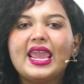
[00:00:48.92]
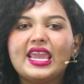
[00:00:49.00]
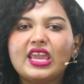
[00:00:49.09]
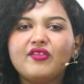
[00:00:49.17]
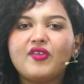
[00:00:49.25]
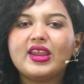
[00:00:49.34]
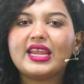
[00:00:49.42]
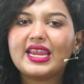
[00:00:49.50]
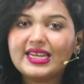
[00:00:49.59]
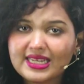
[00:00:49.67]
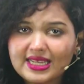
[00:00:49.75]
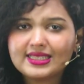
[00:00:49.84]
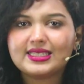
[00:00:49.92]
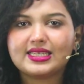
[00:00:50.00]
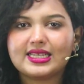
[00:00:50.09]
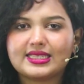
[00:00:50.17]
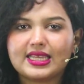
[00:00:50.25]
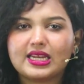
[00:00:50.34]
If an Indian
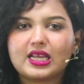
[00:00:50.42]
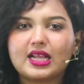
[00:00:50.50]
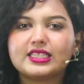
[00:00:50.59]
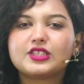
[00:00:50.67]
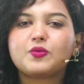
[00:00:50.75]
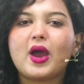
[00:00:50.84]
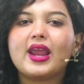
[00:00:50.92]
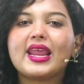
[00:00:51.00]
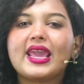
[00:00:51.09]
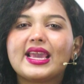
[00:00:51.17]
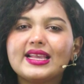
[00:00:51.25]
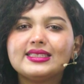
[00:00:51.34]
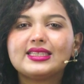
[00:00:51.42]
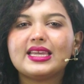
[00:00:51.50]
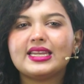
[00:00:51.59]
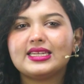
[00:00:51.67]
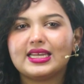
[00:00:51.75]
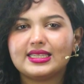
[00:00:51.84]
citizen conspires against the
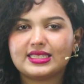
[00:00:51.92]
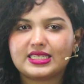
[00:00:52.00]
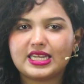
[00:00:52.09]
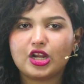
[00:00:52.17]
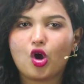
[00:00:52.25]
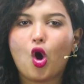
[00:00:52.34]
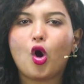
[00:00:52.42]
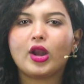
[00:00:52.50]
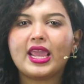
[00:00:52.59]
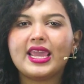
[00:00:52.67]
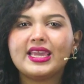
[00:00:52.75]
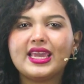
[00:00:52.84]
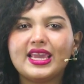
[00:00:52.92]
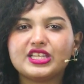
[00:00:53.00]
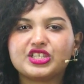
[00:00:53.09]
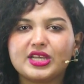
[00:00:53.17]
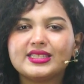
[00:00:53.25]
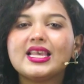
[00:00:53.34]
Indian state or
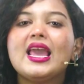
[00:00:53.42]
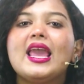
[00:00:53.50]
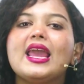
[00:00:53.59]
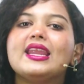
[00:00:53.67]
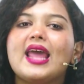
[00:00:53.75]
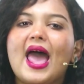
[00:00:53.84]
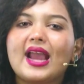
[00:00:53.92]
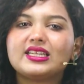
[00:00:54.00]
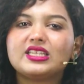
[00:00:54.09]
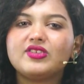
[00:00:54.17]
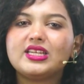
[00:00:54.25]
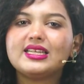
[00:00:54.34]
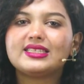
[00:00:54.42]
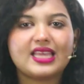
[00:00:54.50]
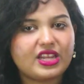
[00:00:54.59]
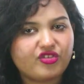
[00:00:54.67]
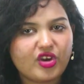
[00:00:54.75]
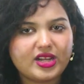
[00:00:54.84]
engages in activities
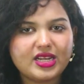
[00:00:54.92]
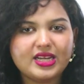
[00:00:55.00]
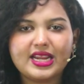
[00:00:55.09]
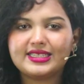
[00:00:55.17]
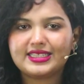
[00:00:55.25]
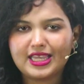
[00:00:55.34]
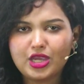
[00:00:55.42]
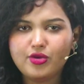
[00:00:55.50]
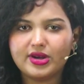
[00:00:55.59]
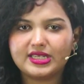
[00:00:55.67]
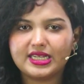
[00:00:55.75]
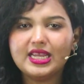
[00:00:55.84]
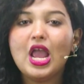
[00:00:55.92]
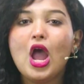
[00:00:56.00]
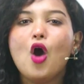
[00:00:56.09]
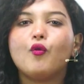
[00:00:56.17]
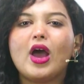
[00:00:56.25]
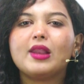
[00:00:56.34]
that threaten its security
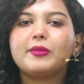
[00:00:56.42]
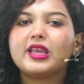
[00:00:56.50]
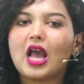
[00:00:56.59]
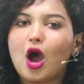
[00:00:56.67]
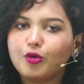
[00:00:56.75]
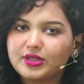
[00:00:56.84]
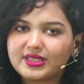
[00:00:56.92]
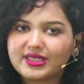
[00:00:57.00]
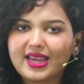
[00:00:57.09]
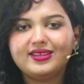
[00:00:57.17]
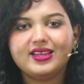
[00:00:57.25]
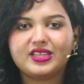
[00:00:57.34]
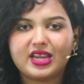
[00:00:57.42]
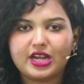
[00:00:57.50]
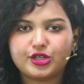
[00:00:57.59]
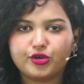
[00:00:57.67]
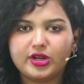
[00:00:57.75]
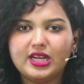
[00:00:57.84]
while being outside the
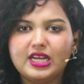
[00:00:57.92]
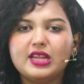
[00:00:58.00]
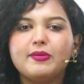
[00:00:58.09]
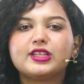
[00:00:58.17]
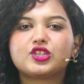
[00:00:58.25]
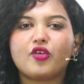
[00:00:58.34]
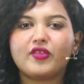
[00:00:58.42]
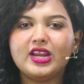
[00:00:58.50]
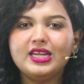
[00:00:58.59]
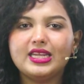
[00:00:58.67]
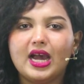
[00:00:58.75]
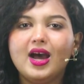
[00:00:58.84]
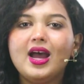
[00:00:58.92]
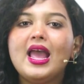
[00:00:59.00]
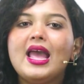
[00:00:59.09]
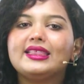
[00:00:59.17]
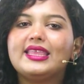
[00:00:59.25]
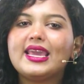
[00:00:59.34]
territory limits of India,
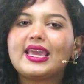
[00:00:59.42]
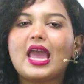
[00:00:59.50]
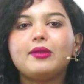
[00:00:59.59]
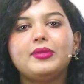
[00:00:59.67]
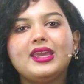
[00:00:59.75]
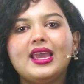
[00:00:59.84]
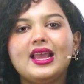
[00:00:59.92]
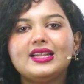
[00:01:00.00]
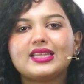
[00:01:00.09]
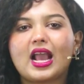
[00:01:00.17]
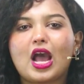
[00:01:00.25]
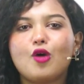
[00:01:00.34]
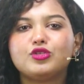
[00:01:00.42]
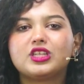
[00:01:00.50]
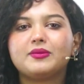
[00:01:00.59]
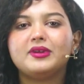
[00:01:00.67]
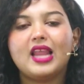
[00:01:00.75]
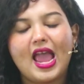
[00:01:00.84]
they can be held
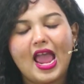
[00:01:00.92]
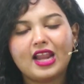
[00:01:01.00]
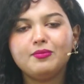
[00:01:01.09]
accountable and